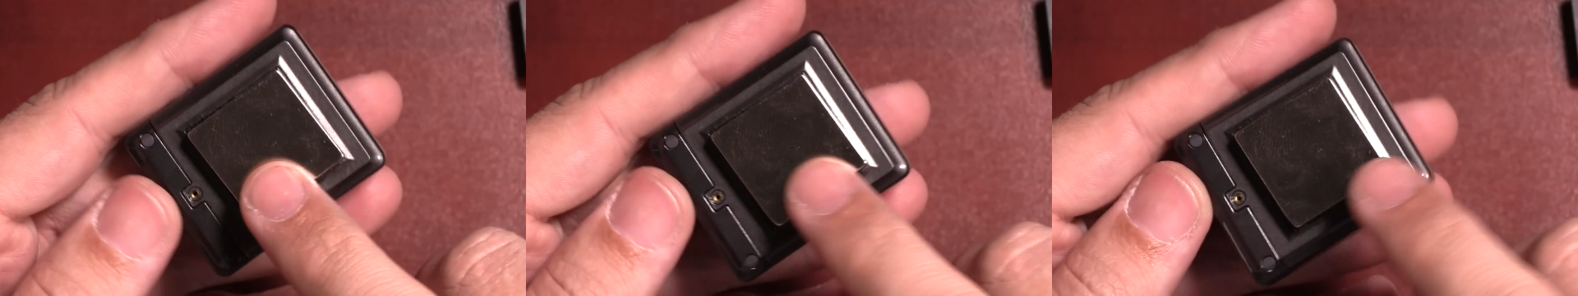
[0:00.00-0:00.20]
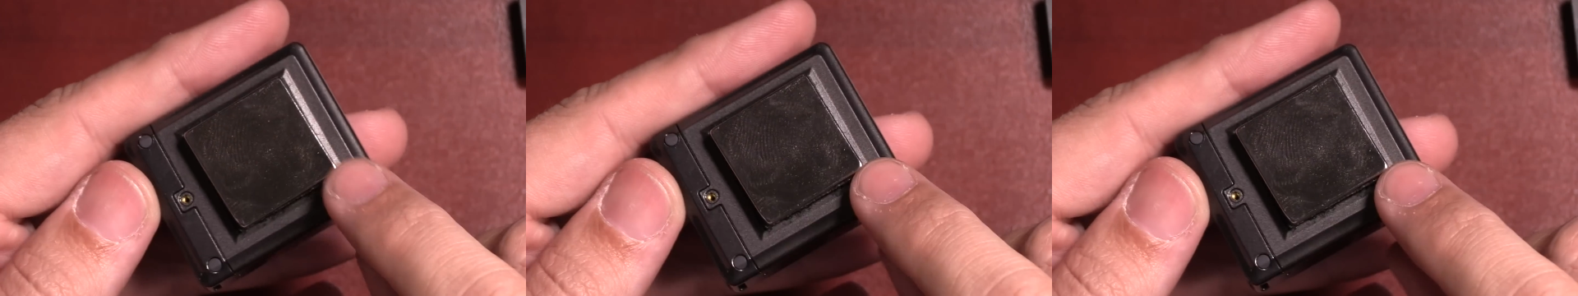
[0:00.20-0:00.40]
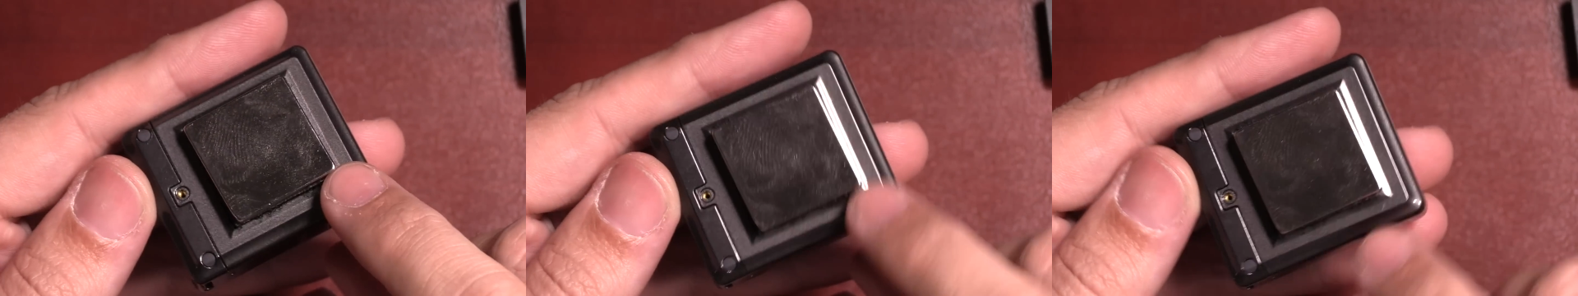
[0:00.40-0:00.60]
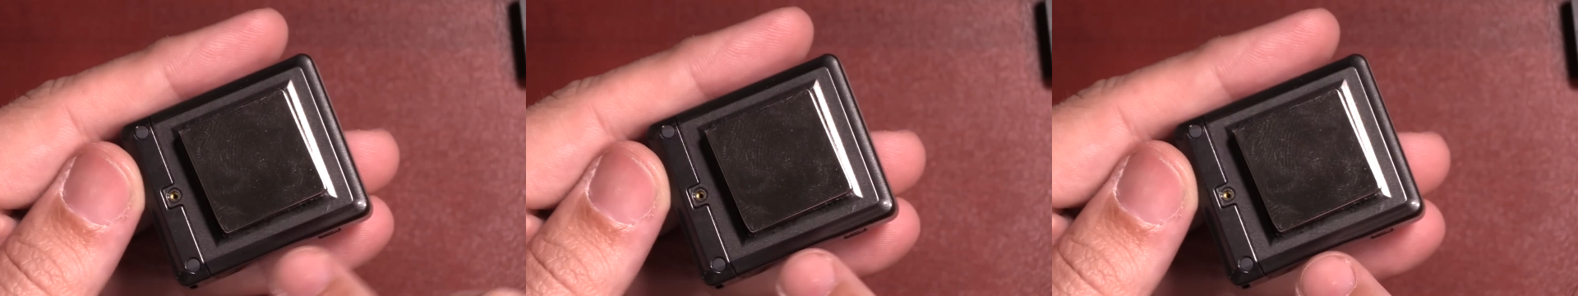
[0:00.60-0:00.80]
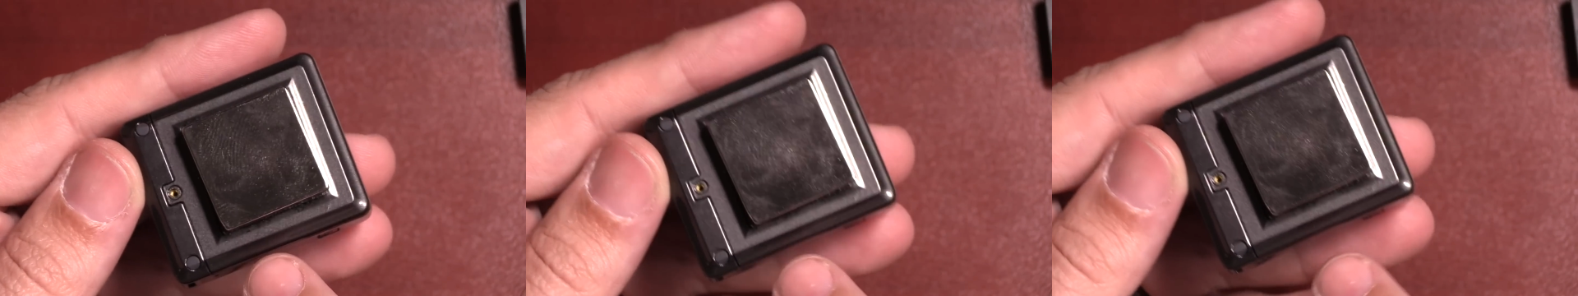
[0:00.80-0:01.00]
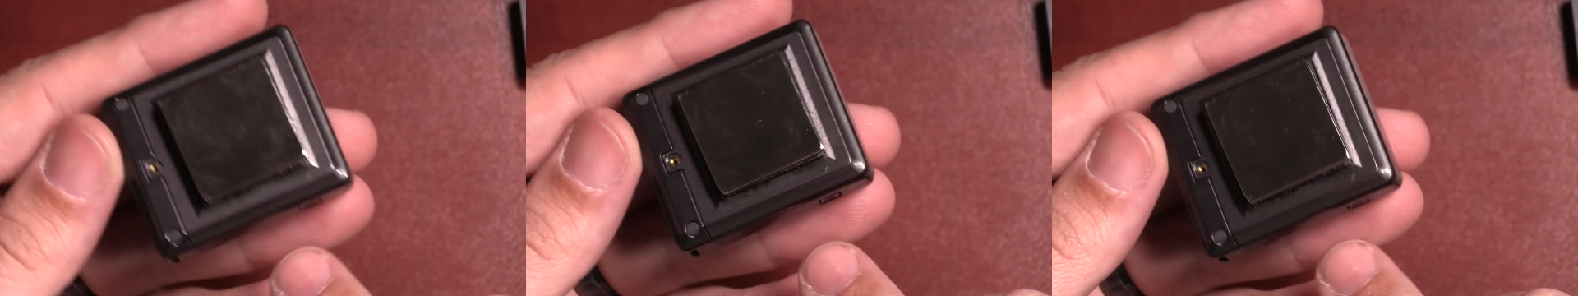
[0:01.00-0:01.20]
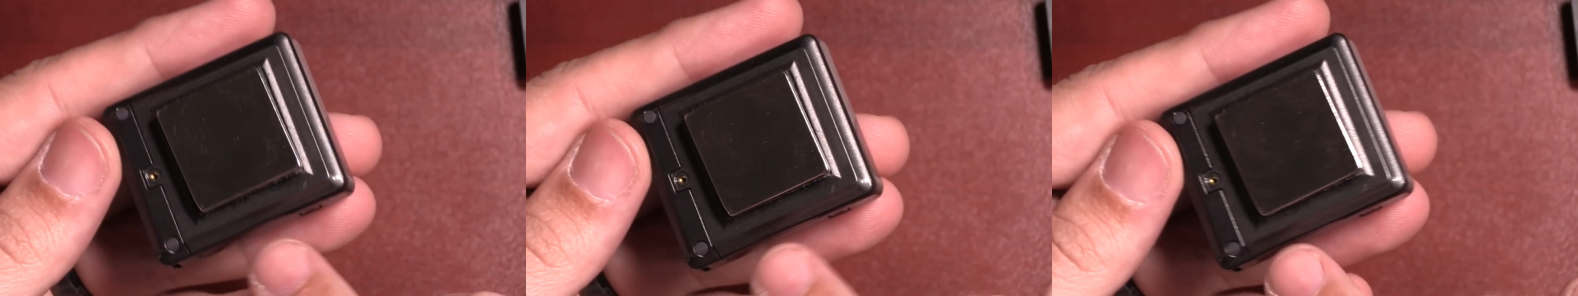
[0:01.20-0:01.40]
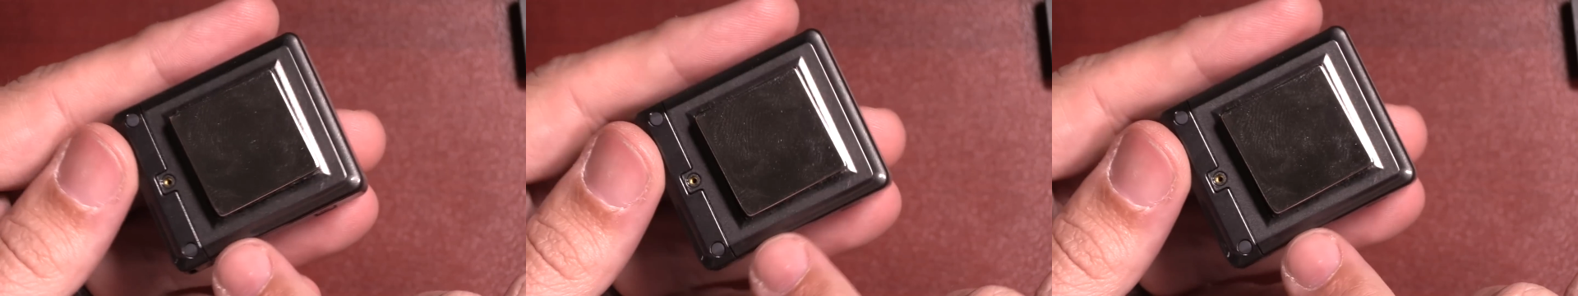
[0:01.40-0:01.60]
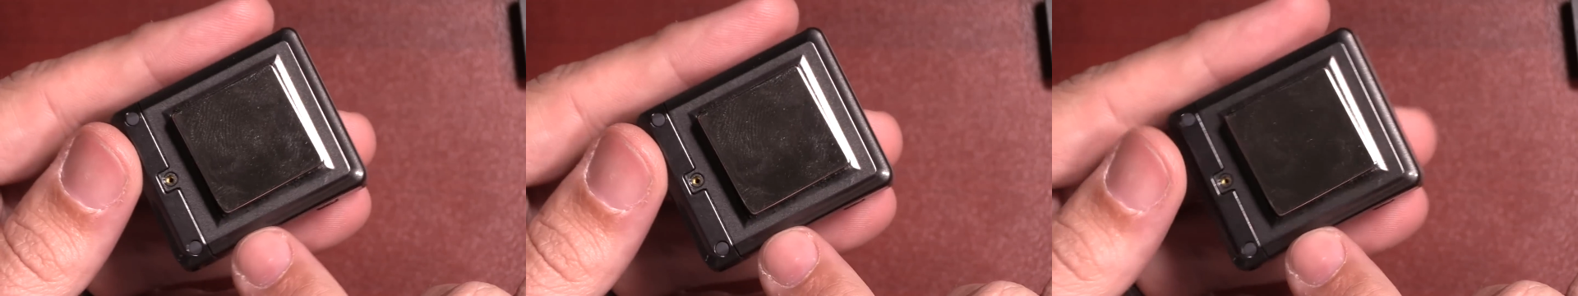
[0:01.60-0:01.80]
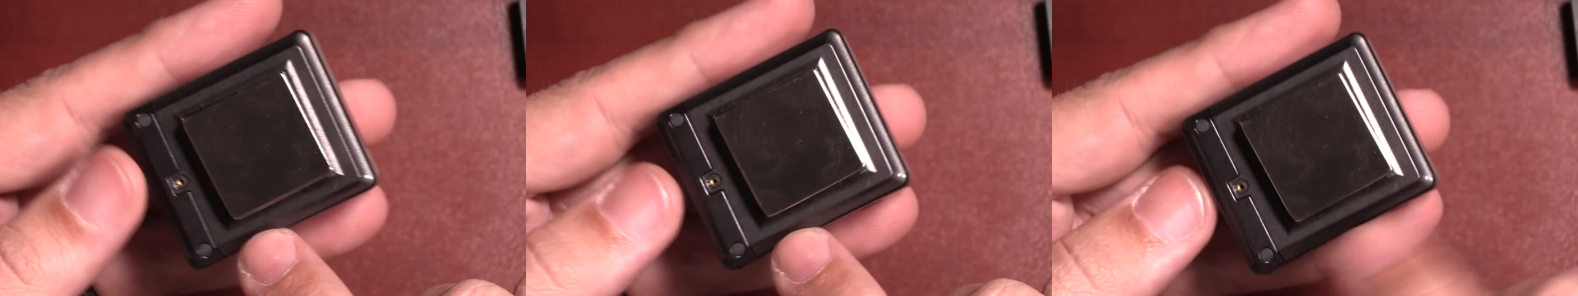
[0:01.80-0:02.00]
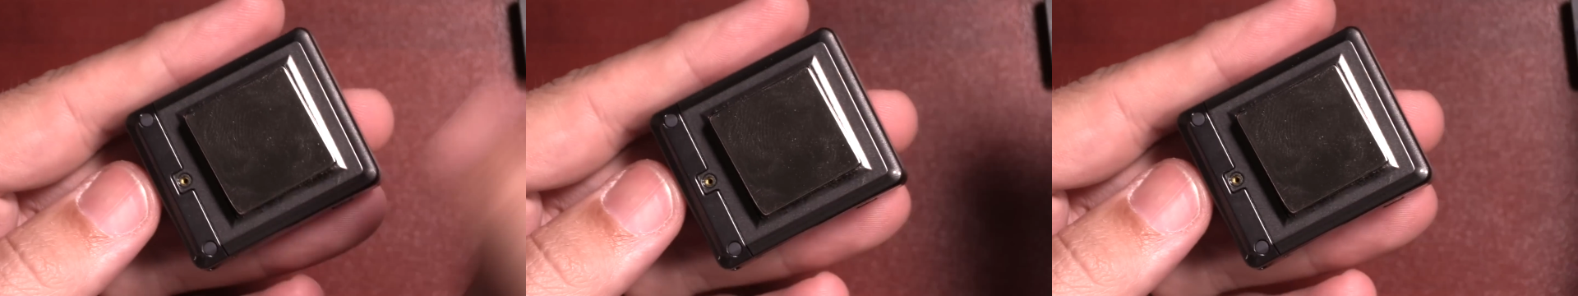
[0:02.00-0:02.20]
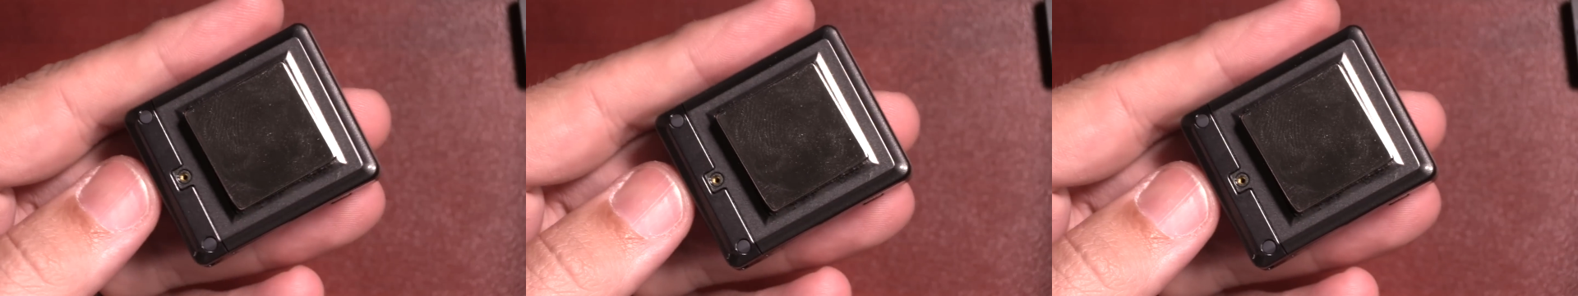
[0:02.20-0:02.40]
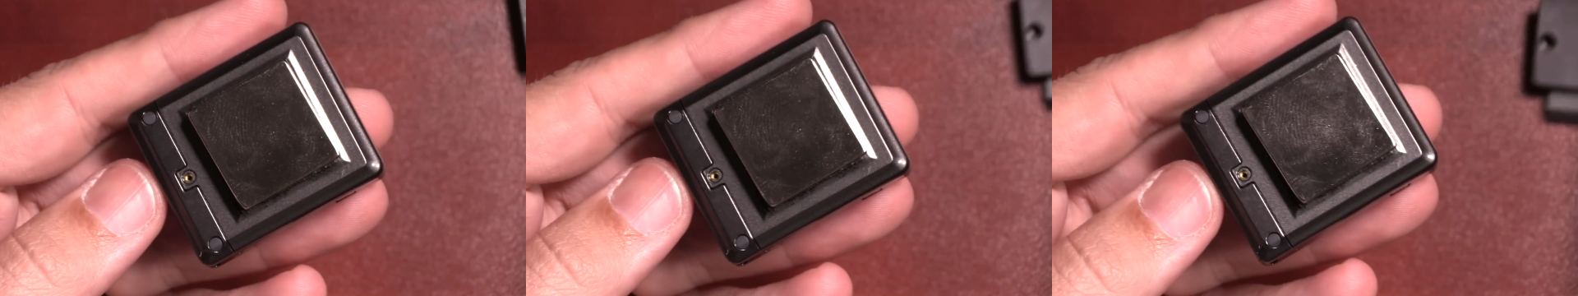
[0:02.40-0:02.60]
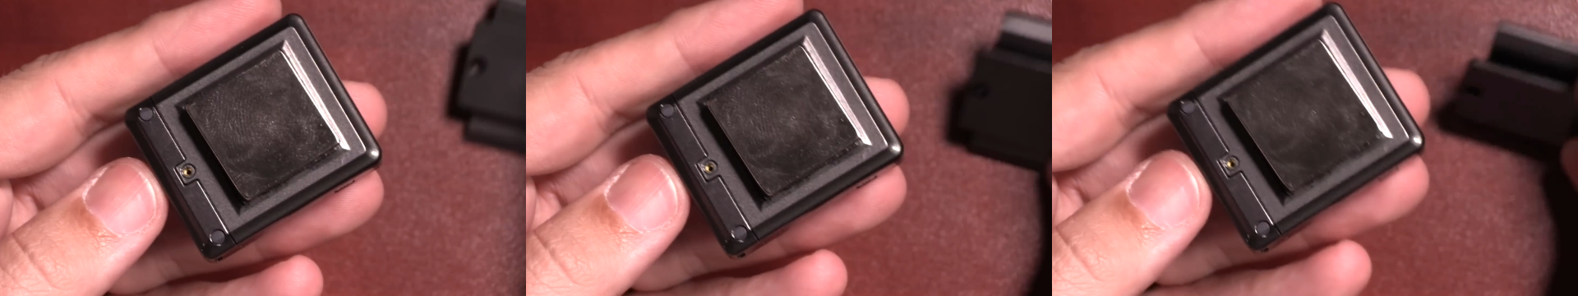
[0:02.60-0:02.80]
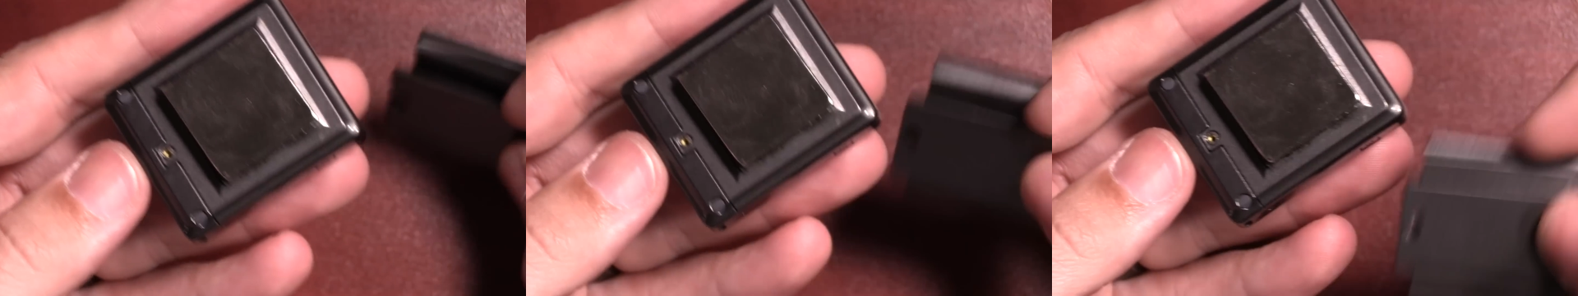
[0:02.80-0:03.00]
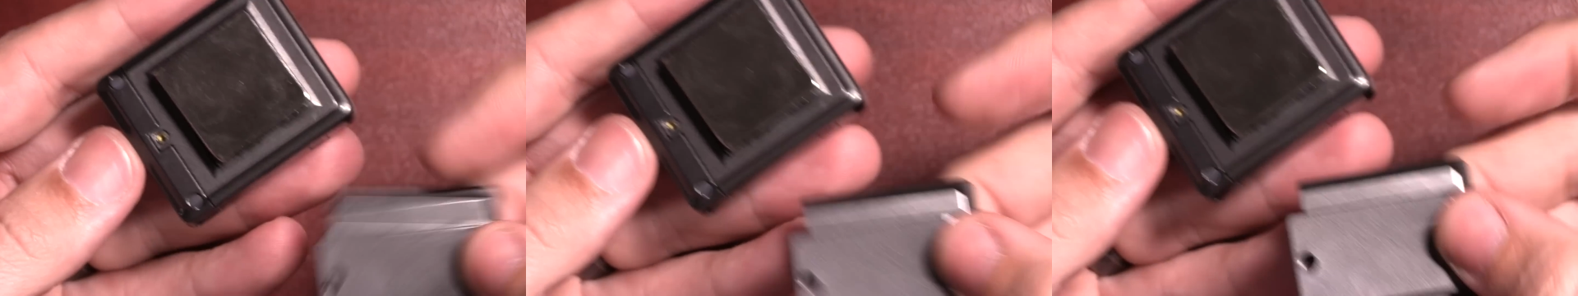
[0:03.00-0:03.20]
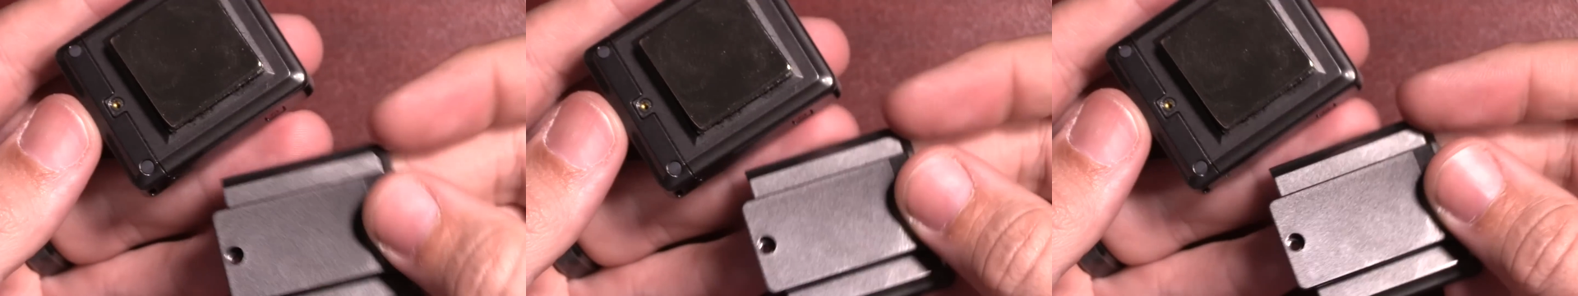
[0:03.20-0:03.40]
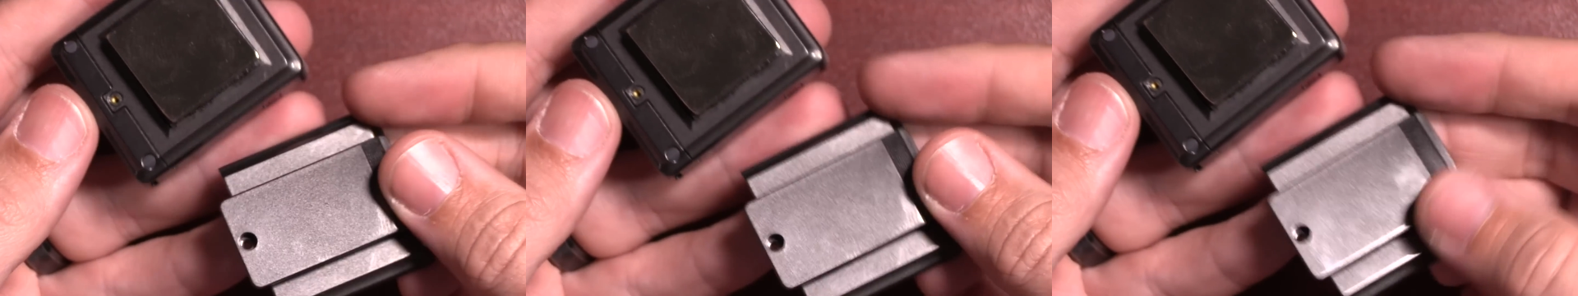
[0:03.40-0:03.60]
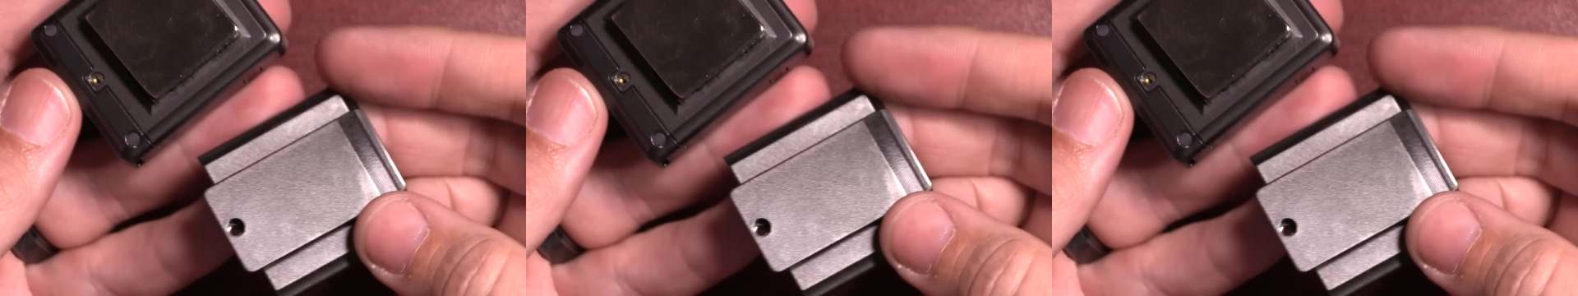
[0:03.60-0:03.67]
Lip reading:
(no speaker visible)